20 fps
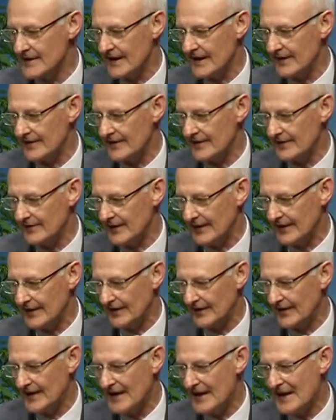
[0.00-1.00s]
that
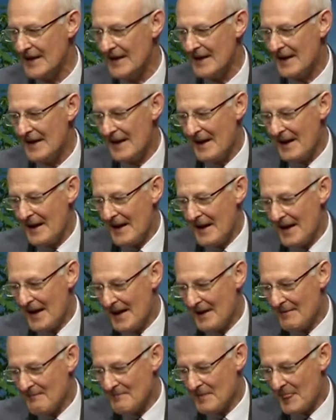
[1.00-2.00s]
figure.
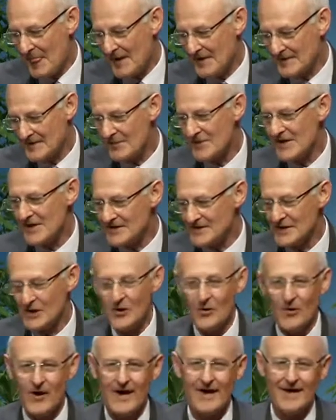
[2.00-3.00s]
Some years
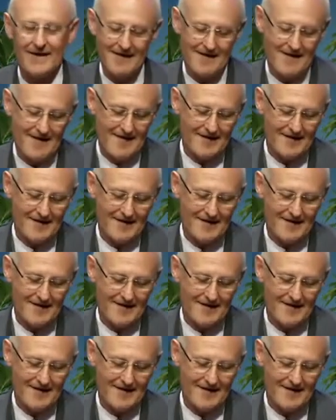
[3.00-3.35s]
ago, I